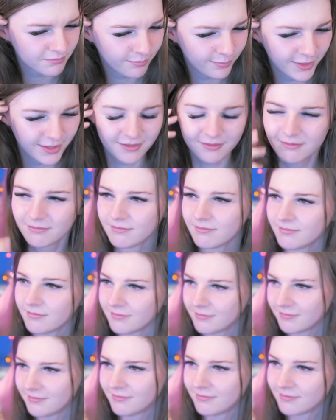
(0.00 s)
But
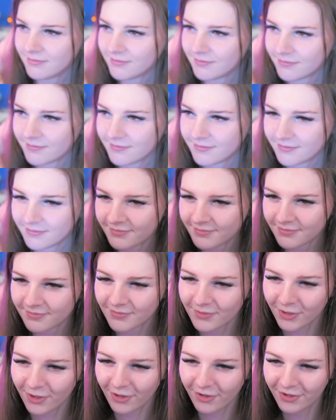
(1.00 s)

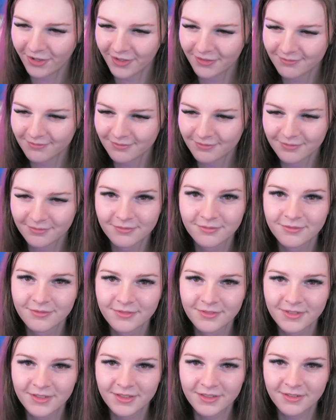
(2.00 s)
hold on.
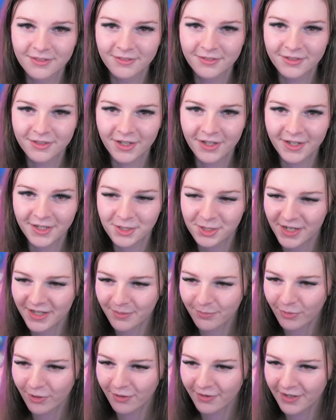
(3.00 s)
Gotta
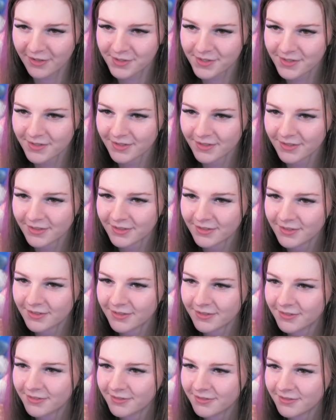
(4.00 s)
check pronouns.
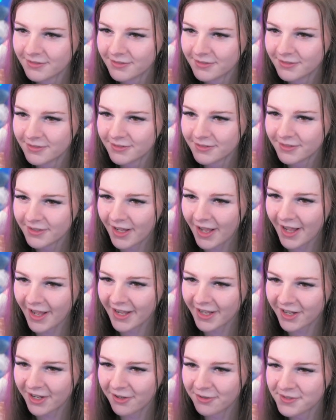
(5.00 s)

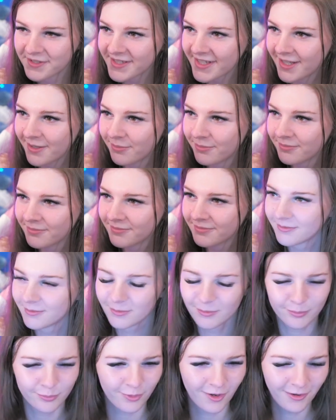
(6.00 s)
I can't see him.
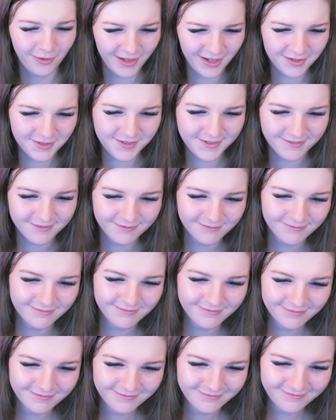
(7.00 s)
Pronouns?
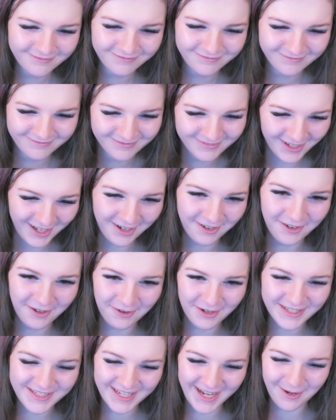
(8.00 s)
I don't know
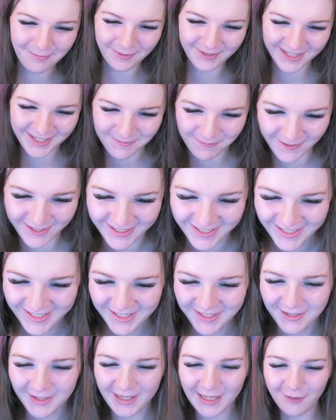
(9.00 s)
what's happened. There's been
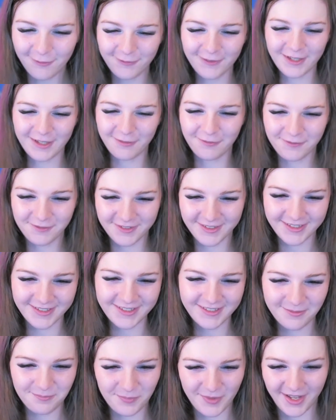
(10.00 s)
if if
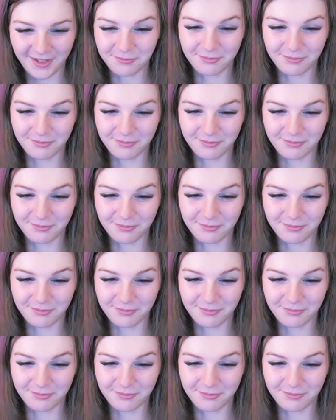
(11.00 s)
uh,